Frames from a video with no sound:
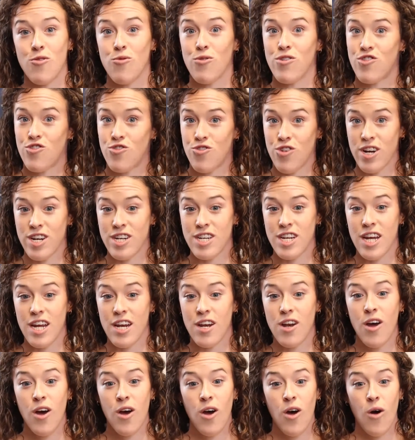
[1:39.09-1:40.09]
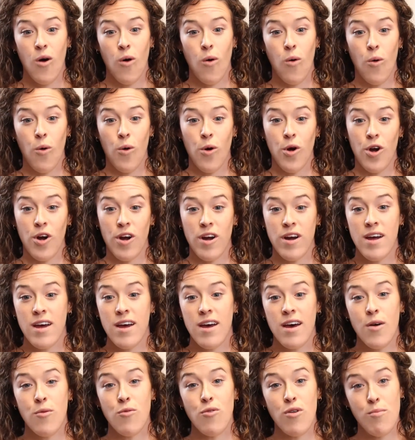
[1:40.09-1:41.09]
restricting or
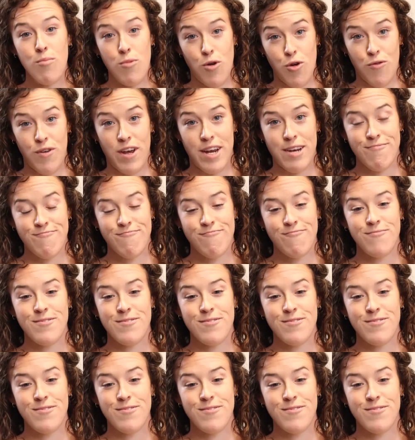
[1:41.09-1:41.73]
removing.